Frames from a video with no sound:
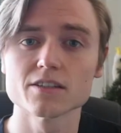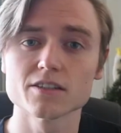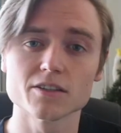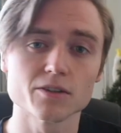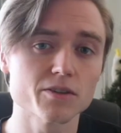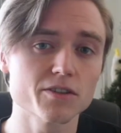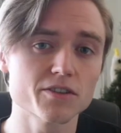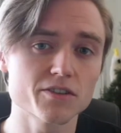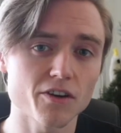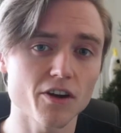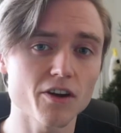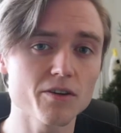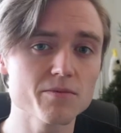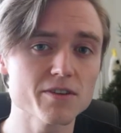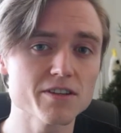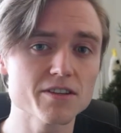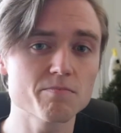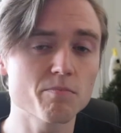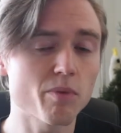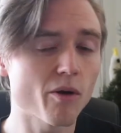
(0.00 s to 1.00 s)
So
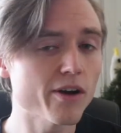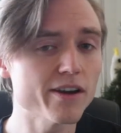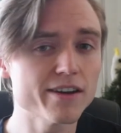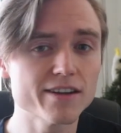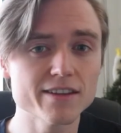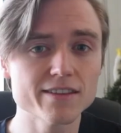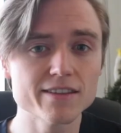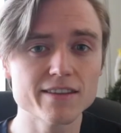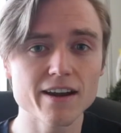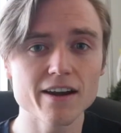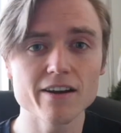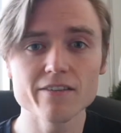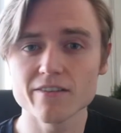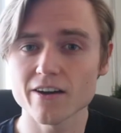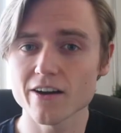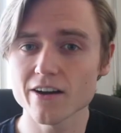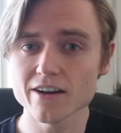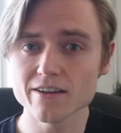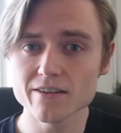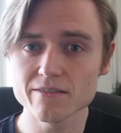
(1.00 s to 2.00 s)
astronomers pointed their
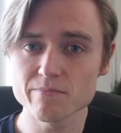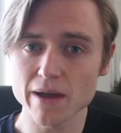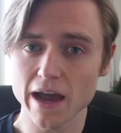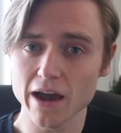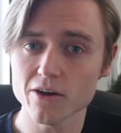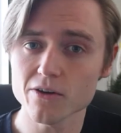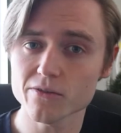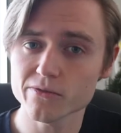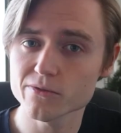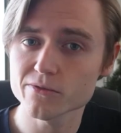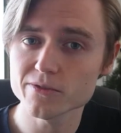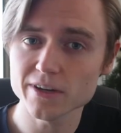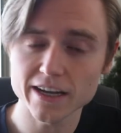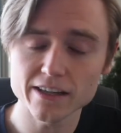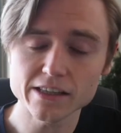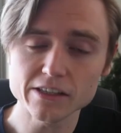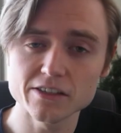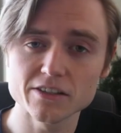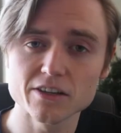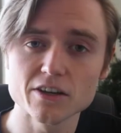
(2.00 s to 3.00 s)
very powerful
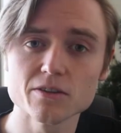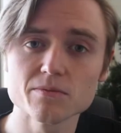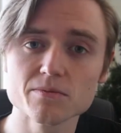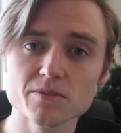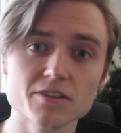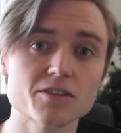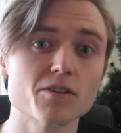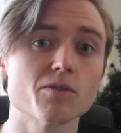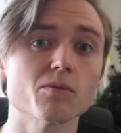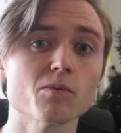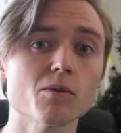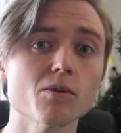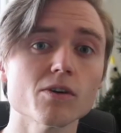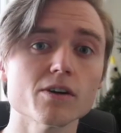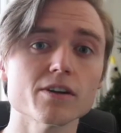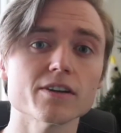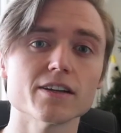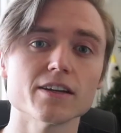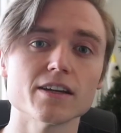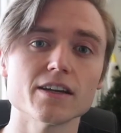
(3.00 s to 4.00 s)
telescopes
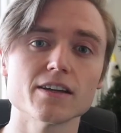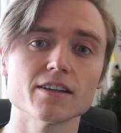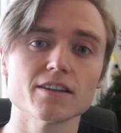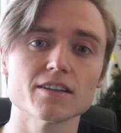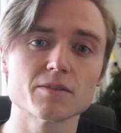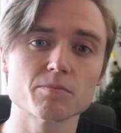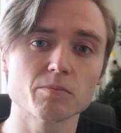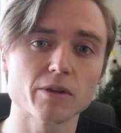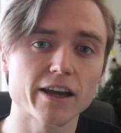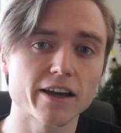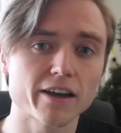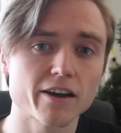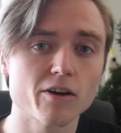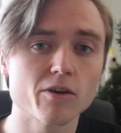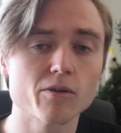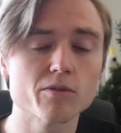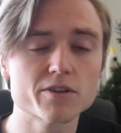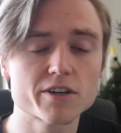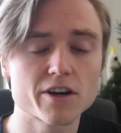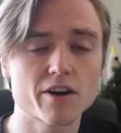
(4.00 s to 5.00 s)
toward this black
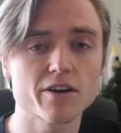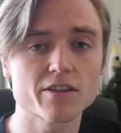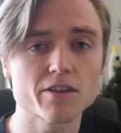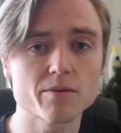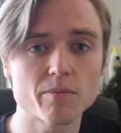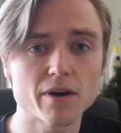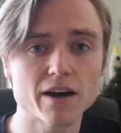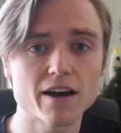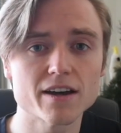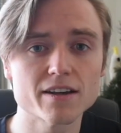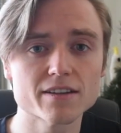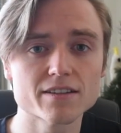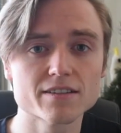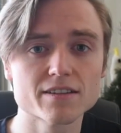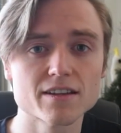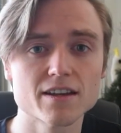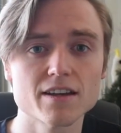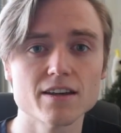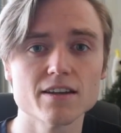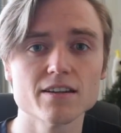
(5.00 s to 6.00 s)
hole during the pass